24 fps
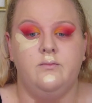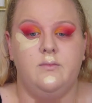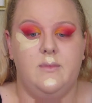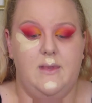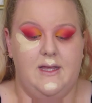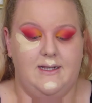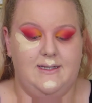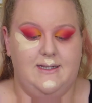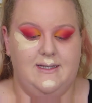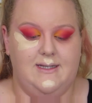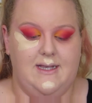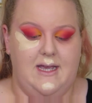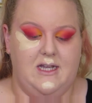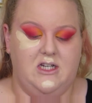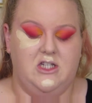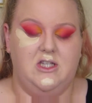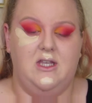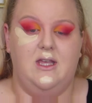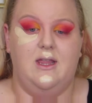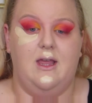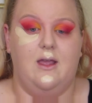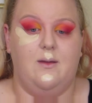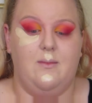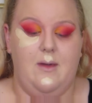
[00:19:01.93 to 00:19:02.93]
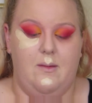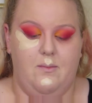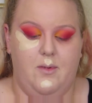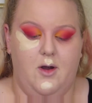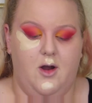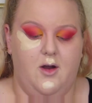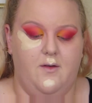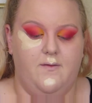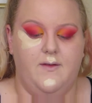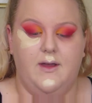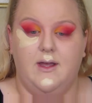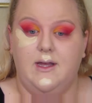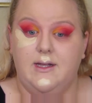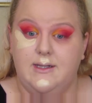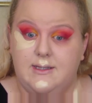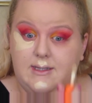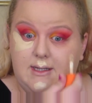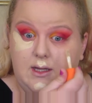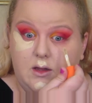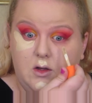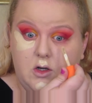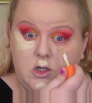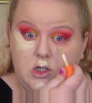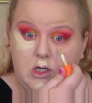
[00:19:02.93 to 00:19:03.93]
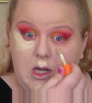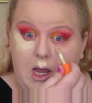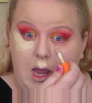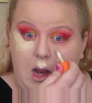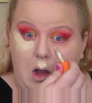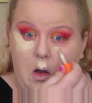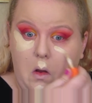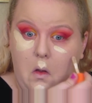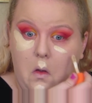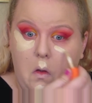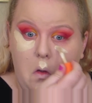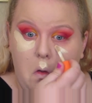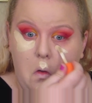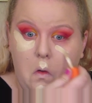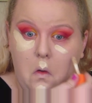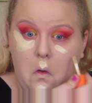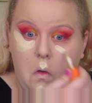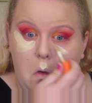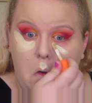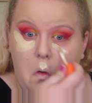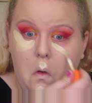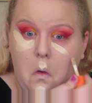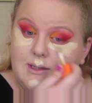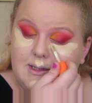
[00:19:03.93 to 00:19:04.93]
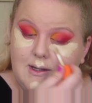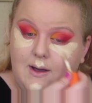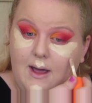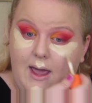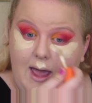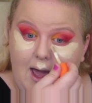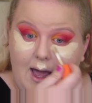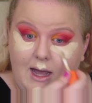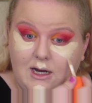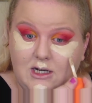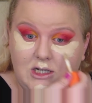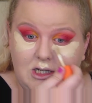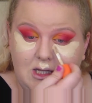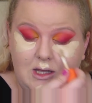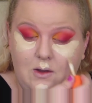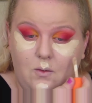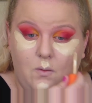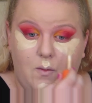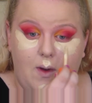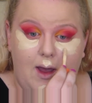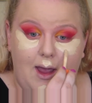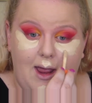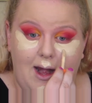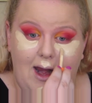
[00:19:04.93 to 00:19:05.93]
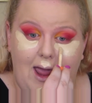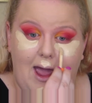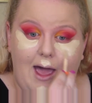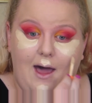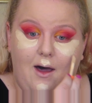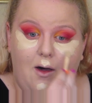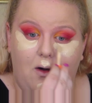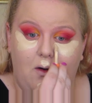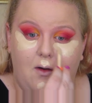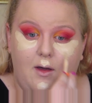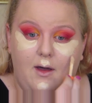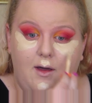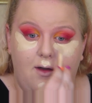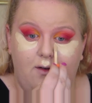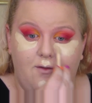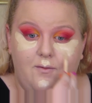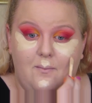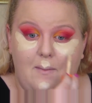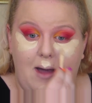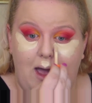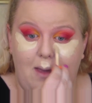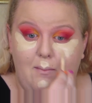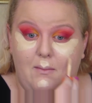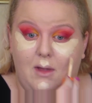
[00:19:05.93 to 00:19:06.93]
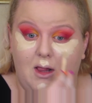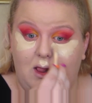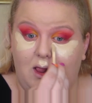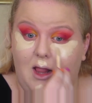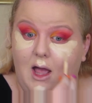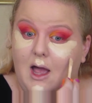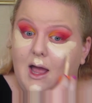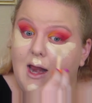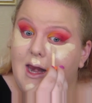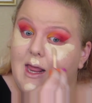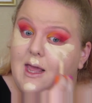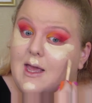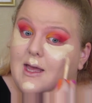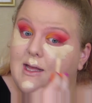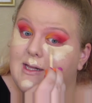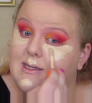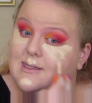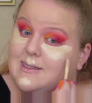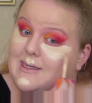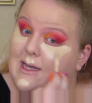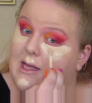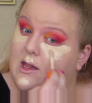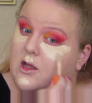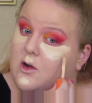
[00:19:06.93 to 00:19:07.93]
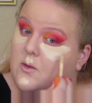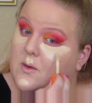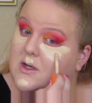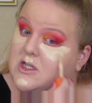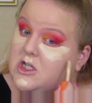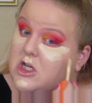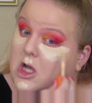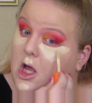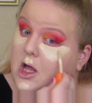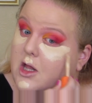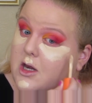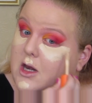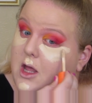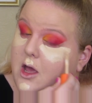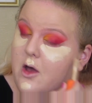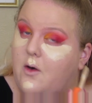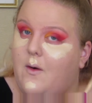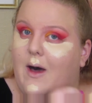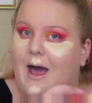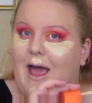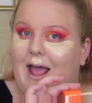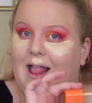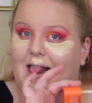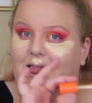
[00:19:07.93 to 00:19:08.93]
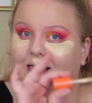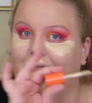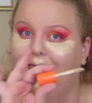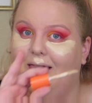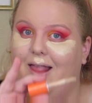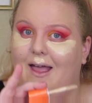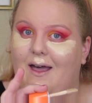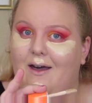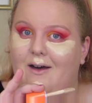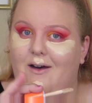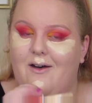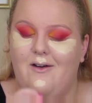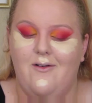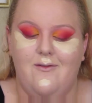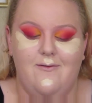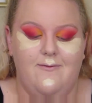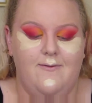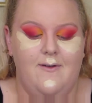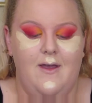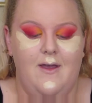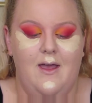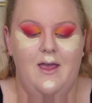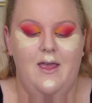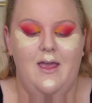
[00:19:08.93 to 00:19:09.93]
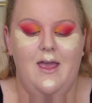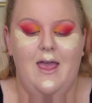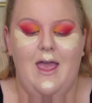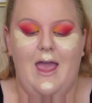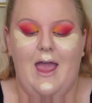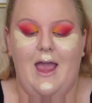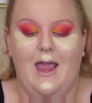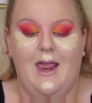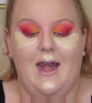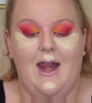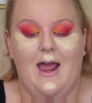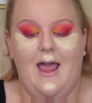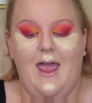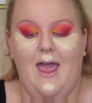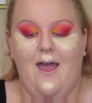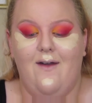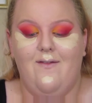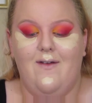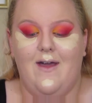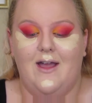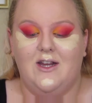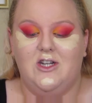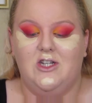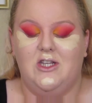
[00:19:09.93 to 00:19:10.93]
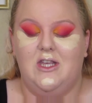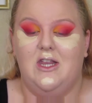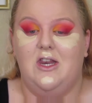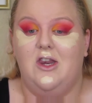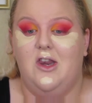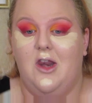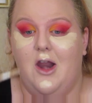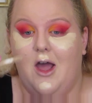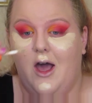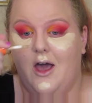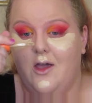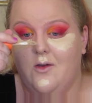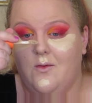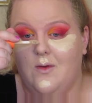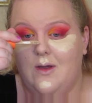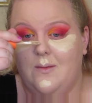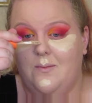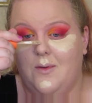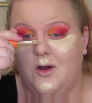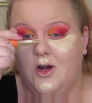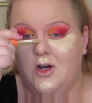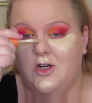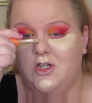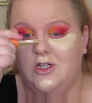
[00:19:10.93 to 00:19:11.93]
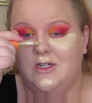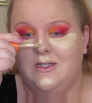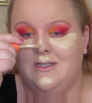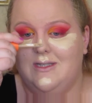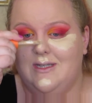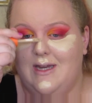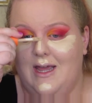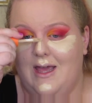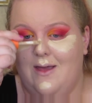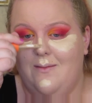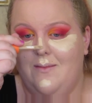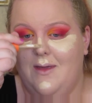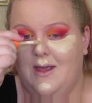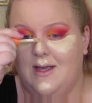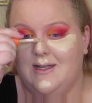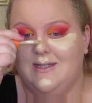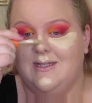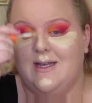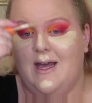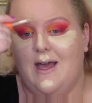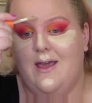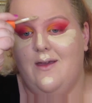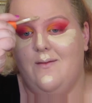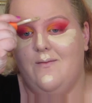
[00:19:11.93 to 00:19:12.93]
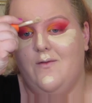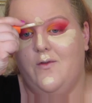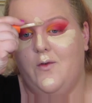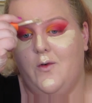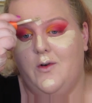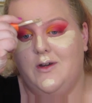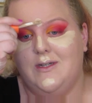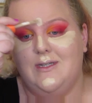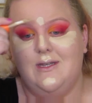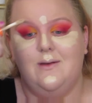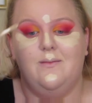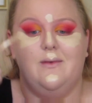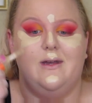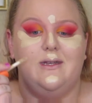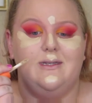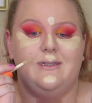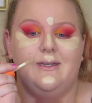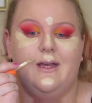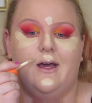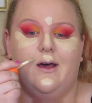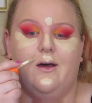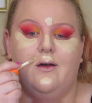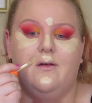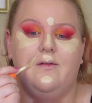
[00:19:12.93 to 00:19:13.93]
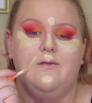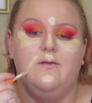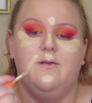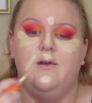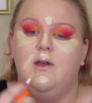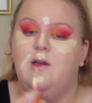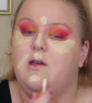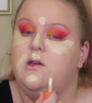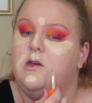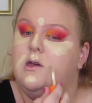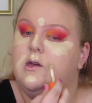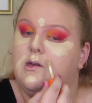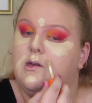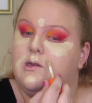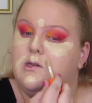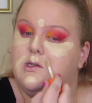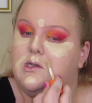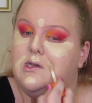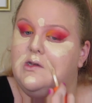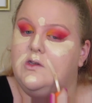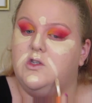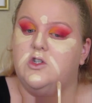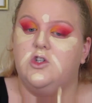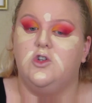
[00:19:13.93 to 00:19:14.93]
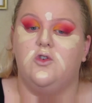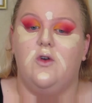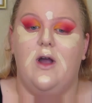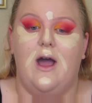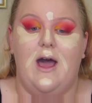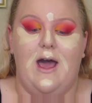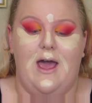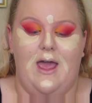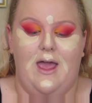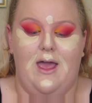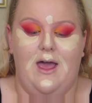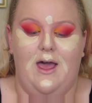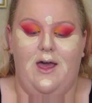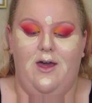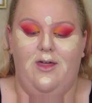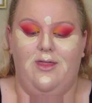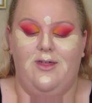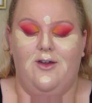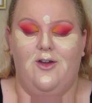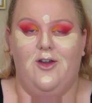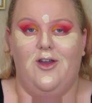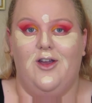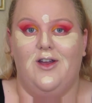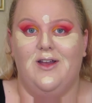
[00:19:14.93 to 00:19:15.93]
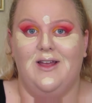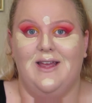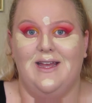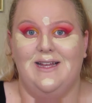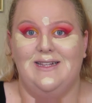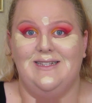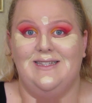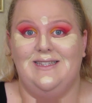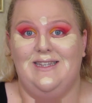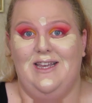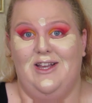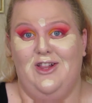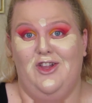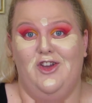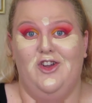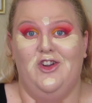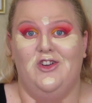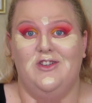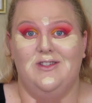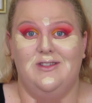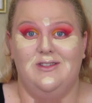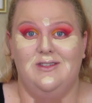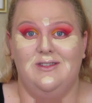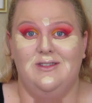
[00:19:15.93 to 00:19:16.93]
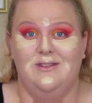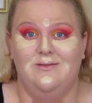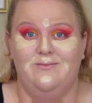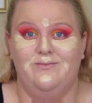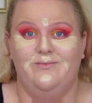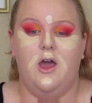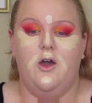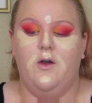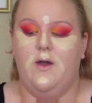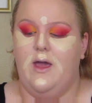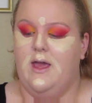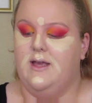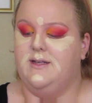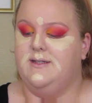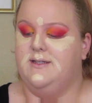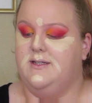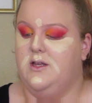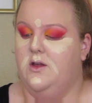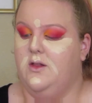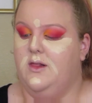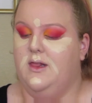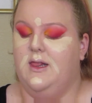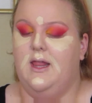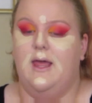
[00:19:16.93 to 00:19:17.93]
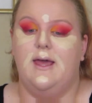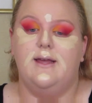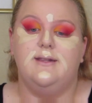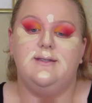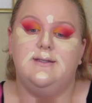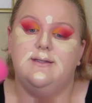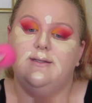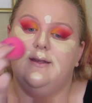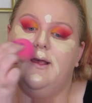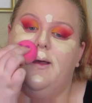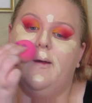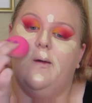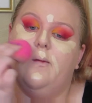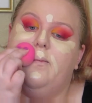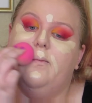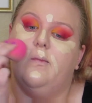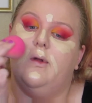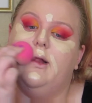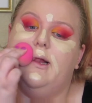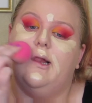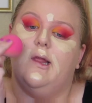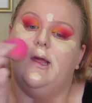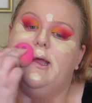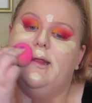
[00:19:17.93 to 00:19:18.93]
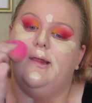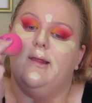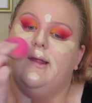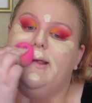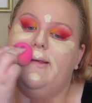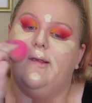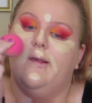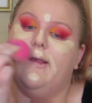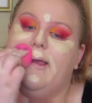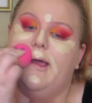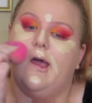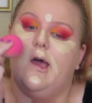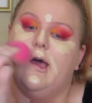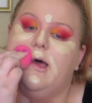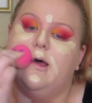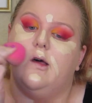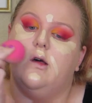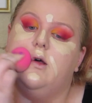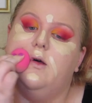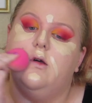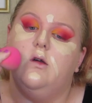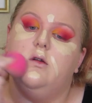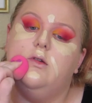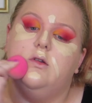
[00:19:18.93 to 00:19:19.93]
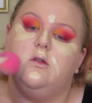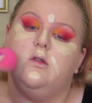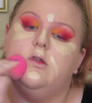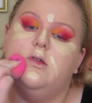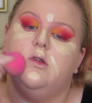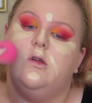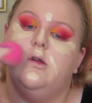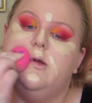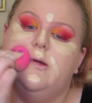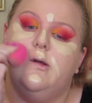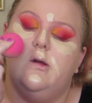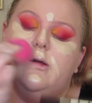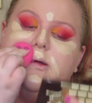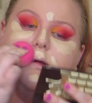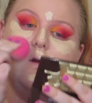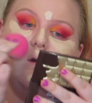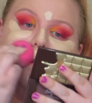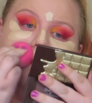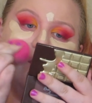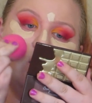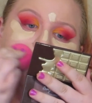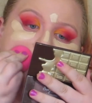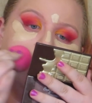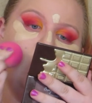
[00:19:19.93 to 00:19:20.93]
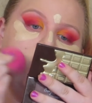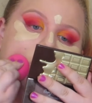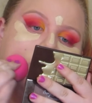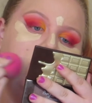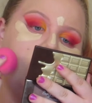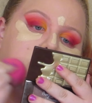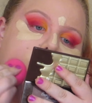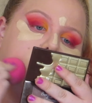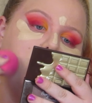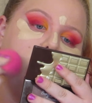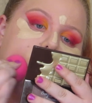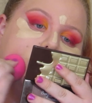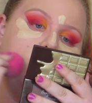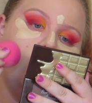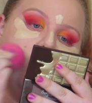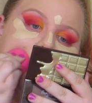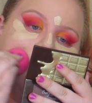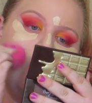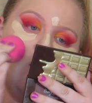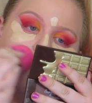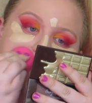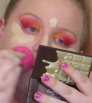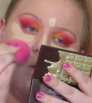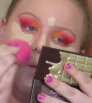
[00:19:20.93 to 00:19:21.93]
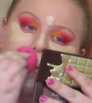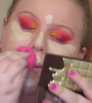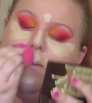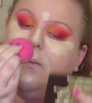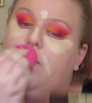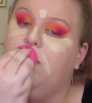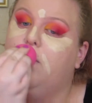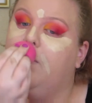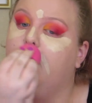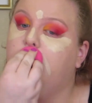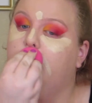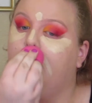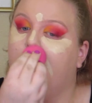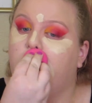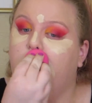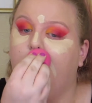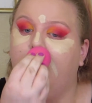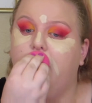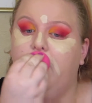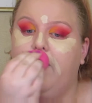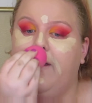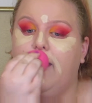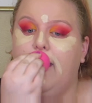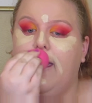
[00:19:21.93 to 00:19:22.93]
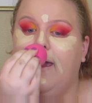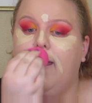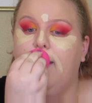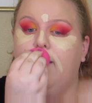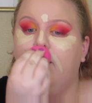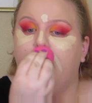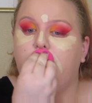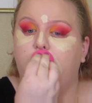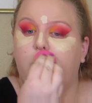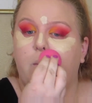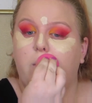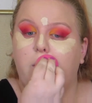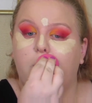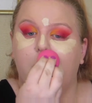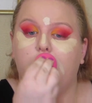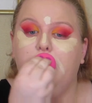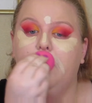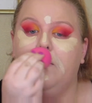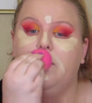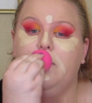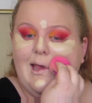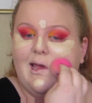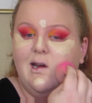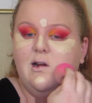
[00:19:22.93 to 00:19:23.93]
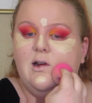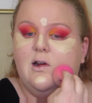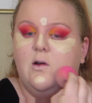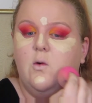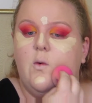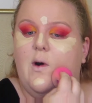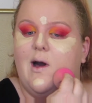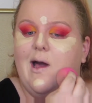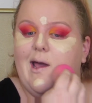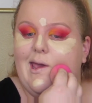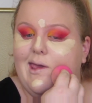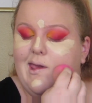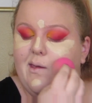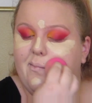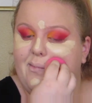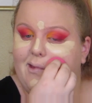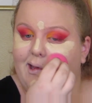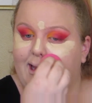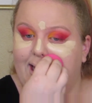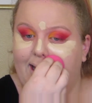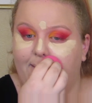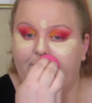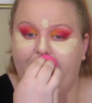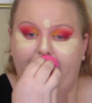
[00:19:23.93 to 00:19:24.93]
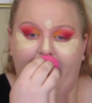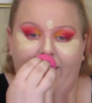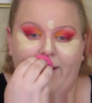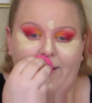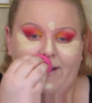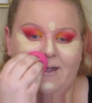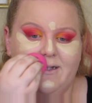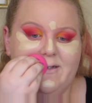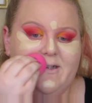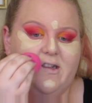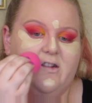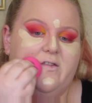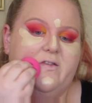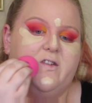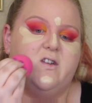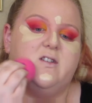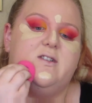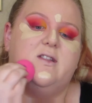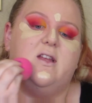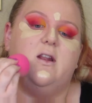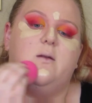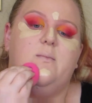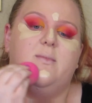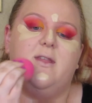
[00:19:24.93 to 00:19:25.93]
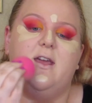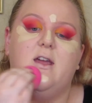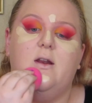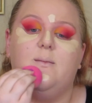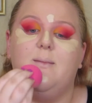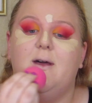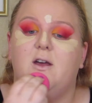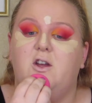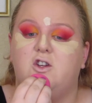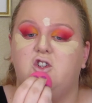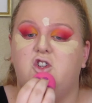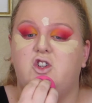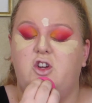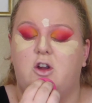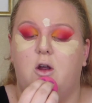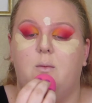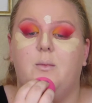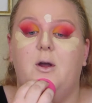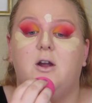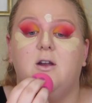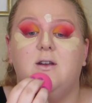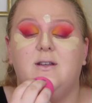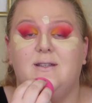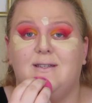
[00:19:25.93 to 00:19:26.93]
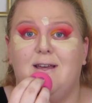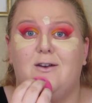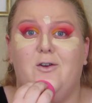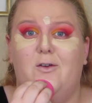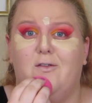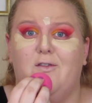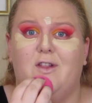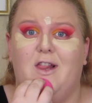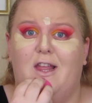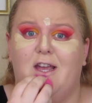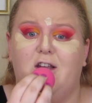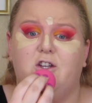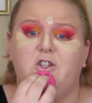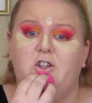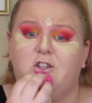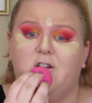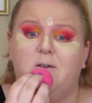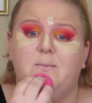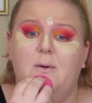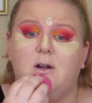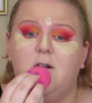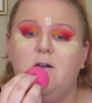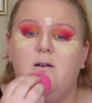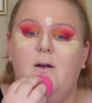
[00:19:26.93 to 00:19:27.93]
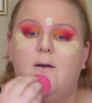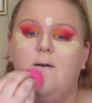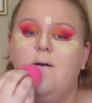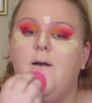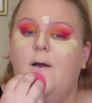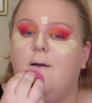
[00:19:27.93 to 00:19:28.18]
This is actually like my perfect concealer shade. So I actually ran out of my Milani concealer, which y'all know I love. And I have actually not repurchased it because I am forcing myself to try other concealers. Okay, so let's blend this out and see what we get. I don't know why I keep looking at my eyes and the first thing I'm thinking about is sherbet because I don't even like sherbet,